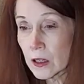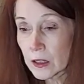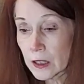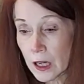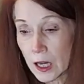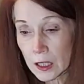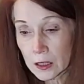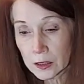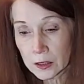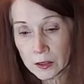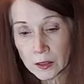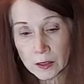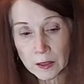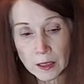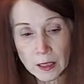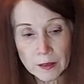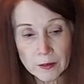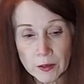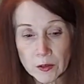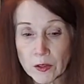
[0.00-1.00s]

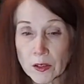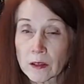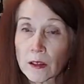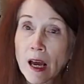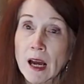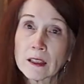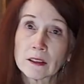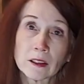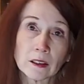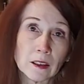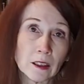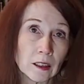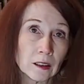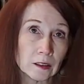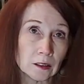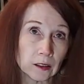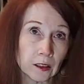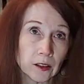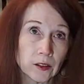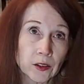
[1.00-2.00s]
Color, there's a lot to
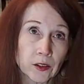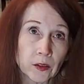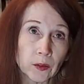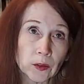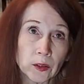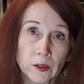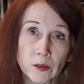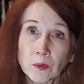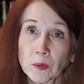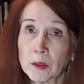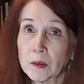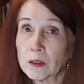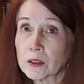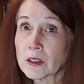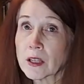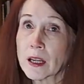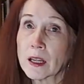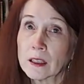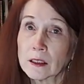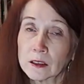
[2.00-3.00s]
color, so this one will
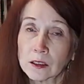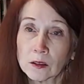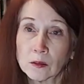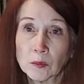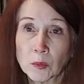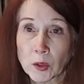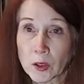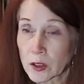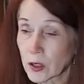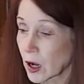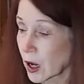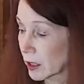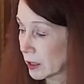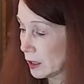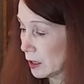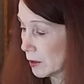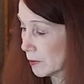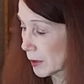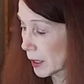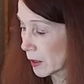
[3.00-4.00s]
take a little more
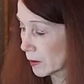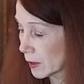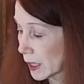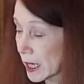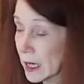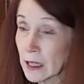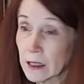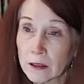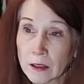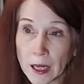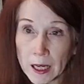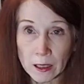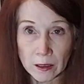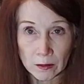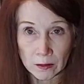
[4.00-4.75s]
talking about and